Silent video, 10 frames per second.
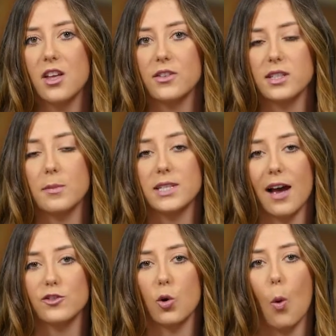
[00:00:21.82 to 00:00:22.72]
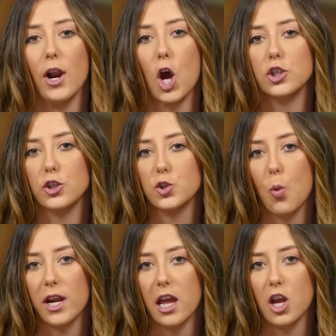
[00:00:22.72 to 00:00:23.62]
This comes after
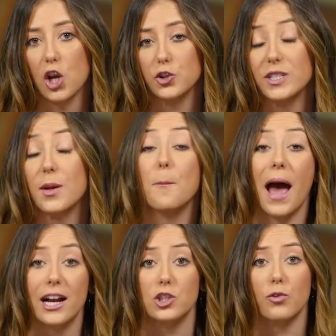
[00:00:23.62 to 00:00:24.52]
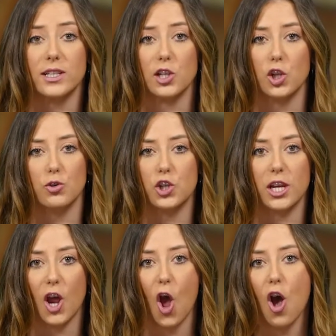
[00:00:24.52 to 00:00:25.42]
128 countries backed a
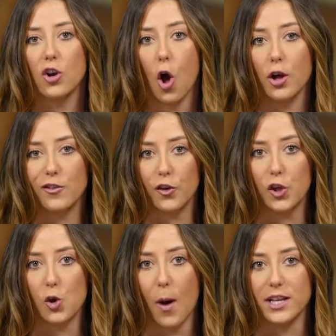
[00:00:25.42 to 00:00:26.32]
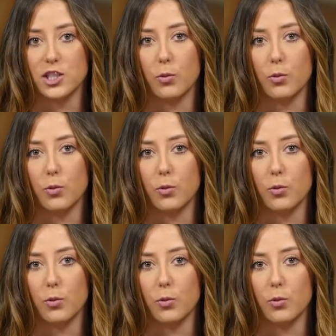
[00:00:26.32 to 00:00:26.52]
resolution calling for the U.S.